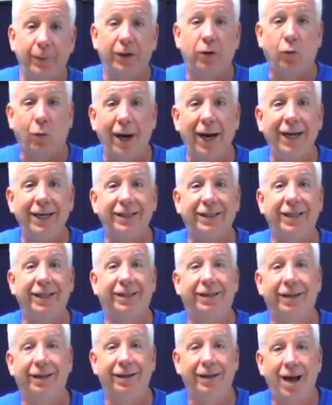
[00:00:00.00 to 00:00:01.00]
crazy
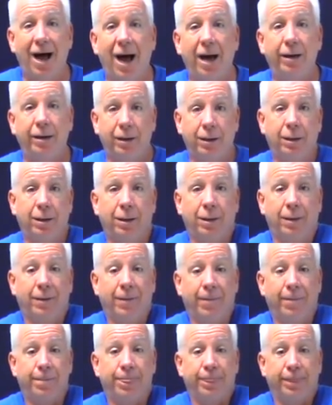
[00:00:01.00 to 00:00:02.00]
to not
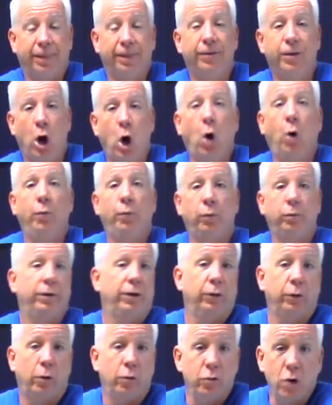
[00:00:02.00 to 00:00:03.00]
know.
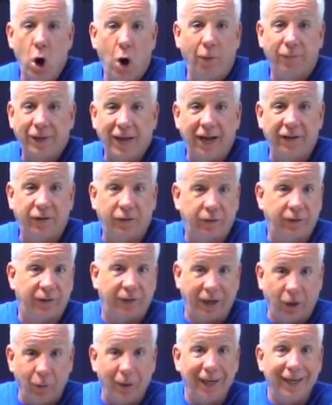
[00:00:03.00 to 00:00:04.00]
You don't know if that's
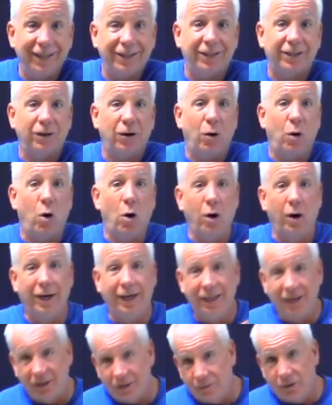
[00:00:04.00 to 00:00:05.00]
serious or
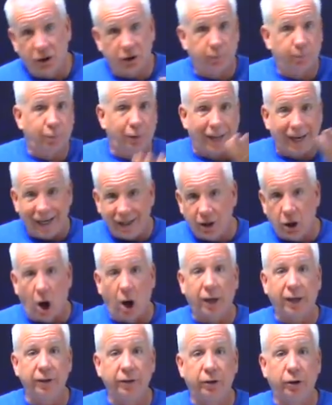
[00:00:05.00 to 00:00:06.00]
he's just play
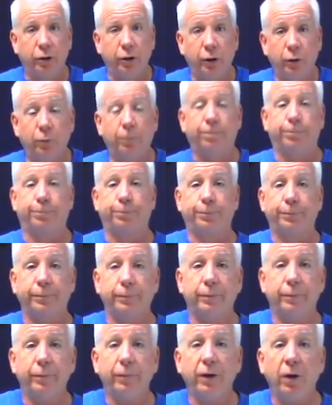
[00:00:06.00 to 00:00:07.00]
talking to you
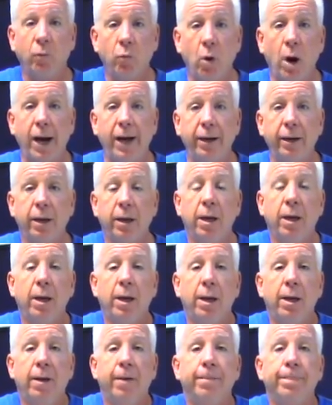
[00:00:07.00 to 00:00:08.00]
right?
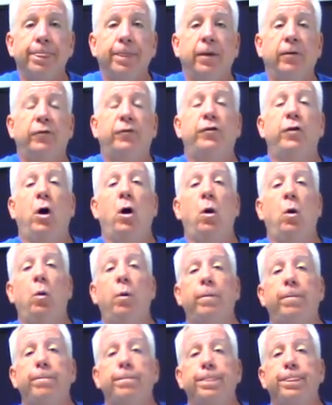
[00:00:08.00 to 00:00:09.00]

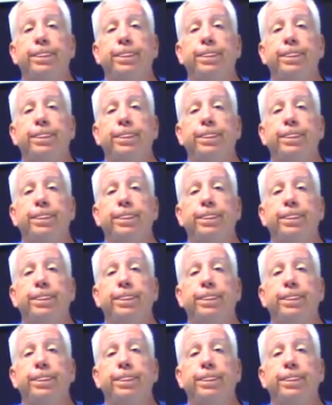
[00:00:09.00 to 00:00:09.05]
So